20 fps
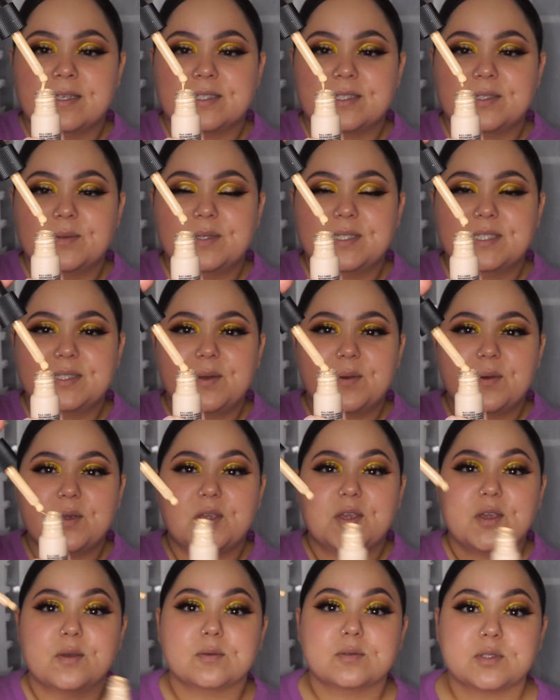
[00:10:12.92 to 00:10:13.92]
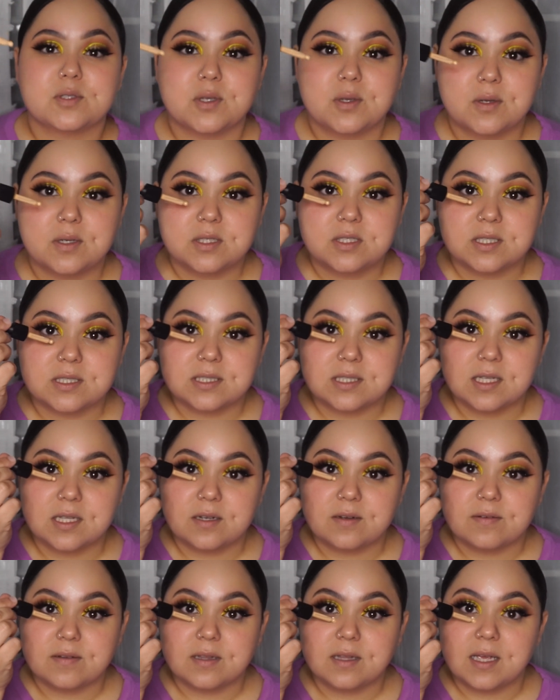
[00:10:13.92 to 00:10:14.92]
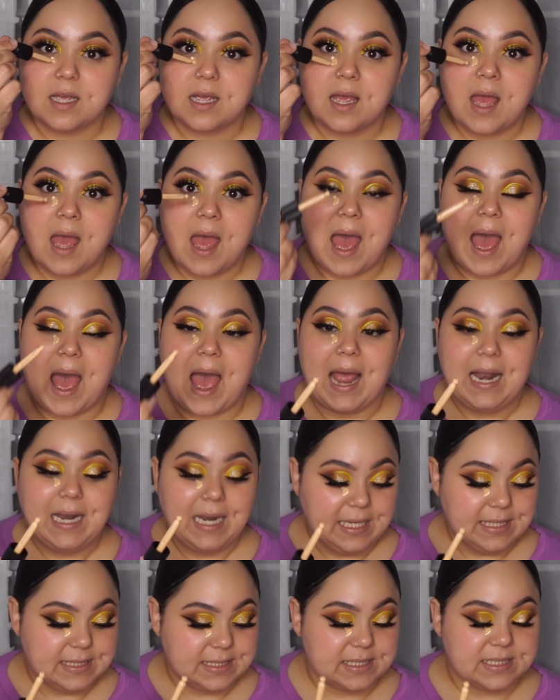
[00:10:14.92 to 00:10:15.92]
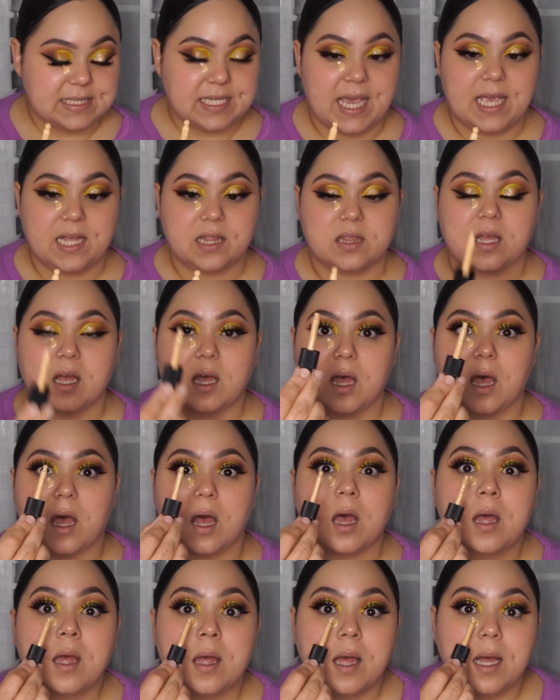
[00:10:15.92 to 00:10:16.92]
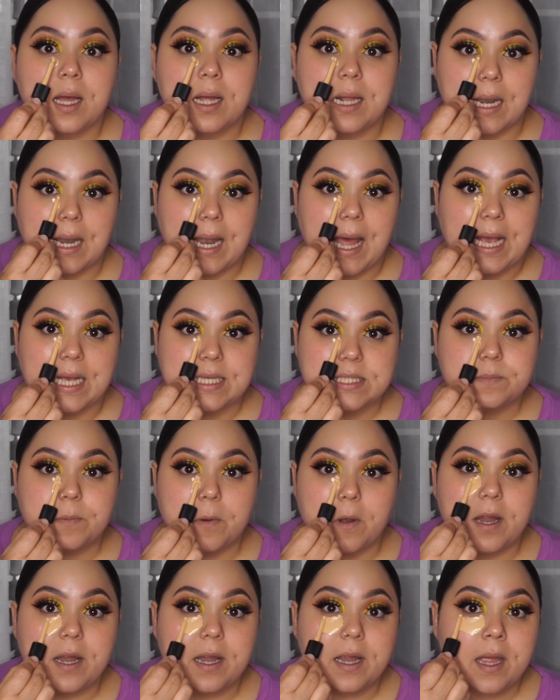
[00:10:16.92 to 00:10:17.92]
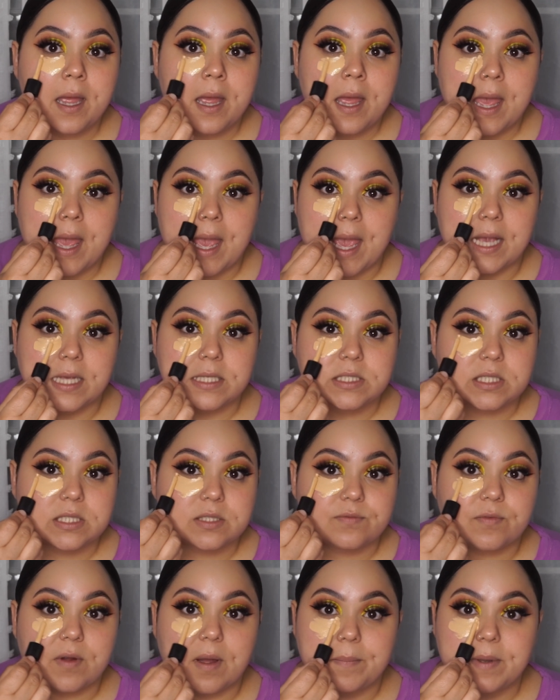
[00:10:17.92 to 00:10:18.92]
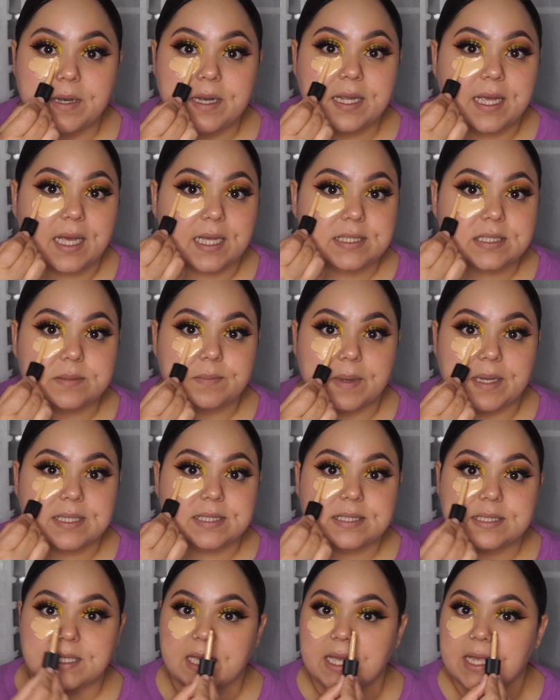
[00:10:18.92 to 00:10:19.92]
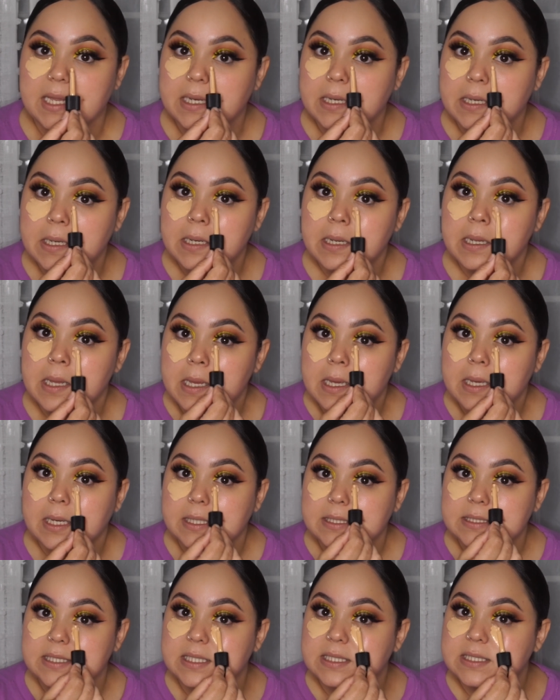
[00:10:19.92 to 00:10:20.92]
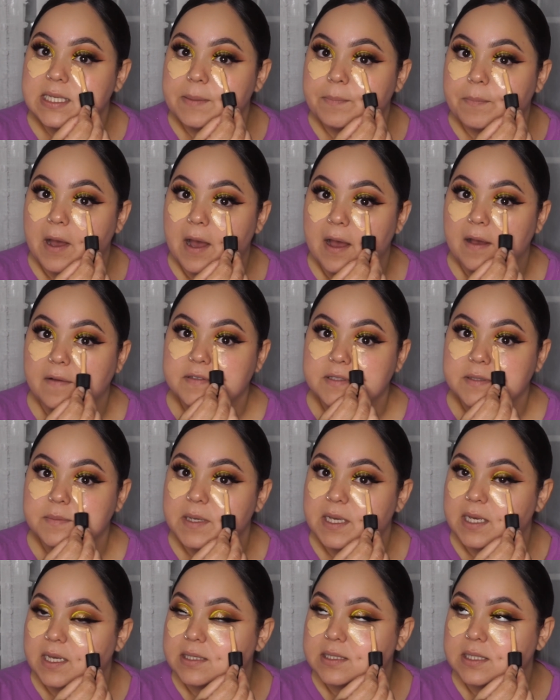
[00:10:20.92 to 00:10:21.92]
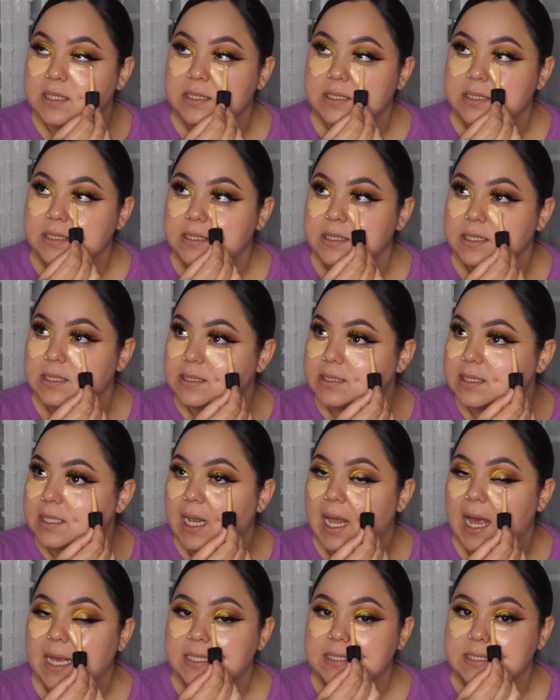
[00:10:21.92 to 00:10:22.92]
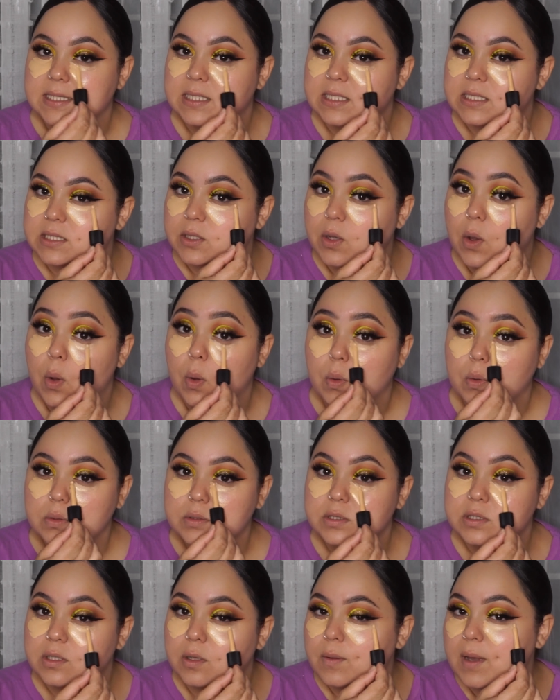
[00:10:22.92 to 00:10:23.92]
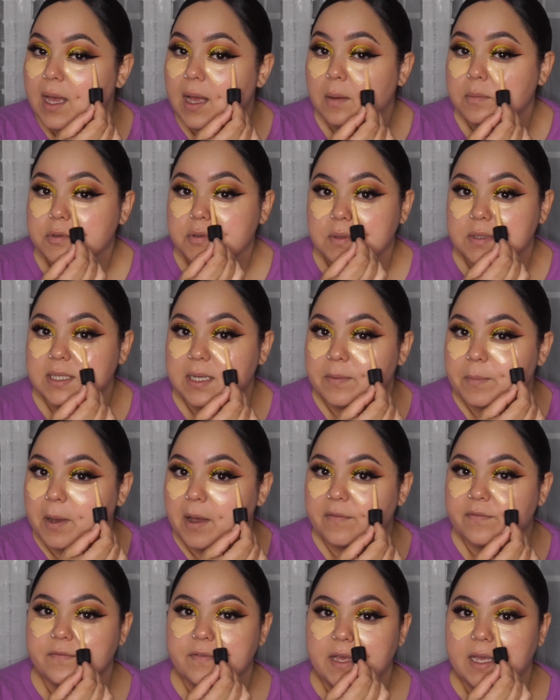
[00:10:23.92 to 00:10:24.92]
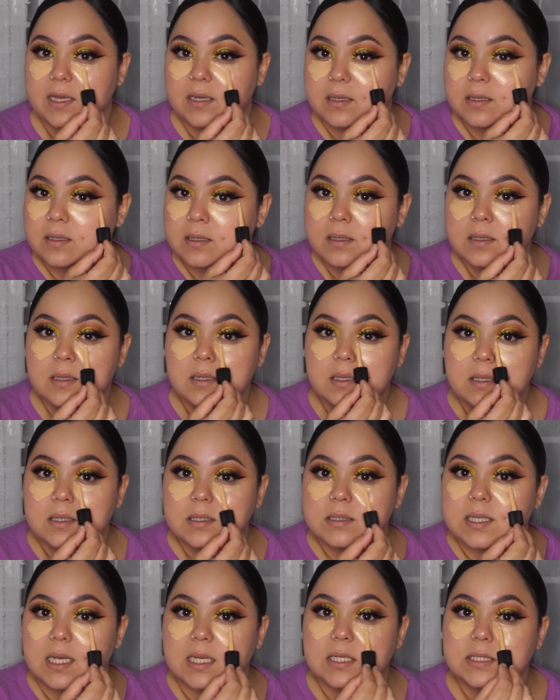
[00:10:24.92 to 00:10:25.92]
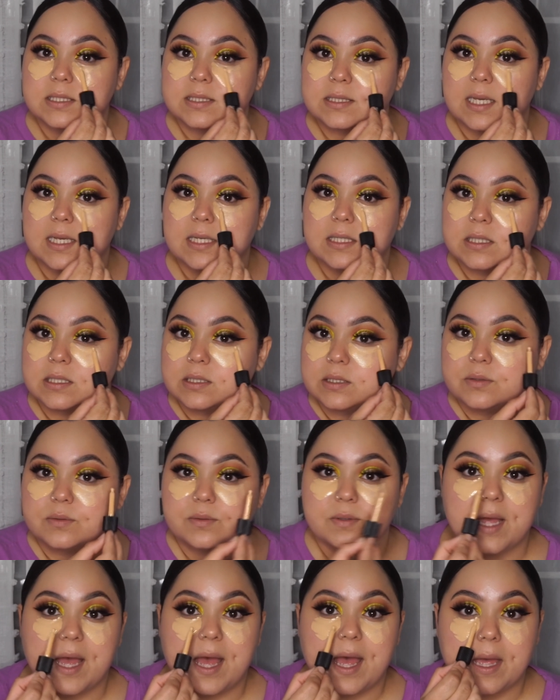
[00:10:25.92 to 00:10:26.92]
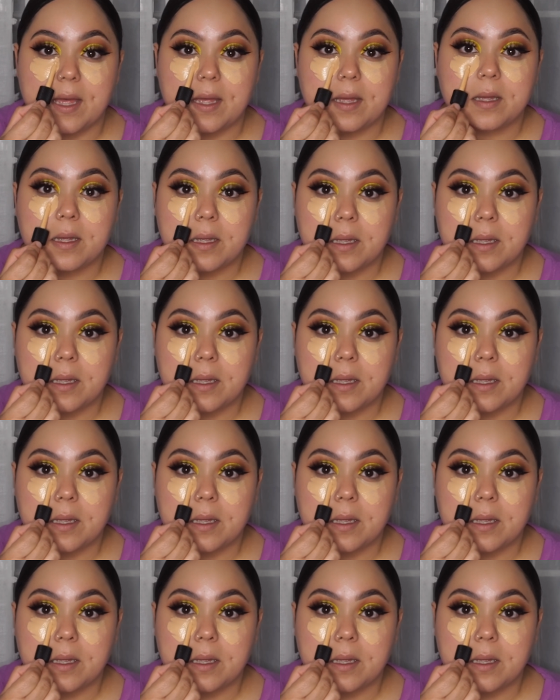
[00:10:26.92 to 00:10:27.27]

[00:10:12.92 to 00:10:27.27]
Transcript: So it's so cute. So you could just literally, I like to take the glass part and just rub it against my skin because it depuffs, because it's glass and it's cold, so it helps with depuffing. So I just like to do that.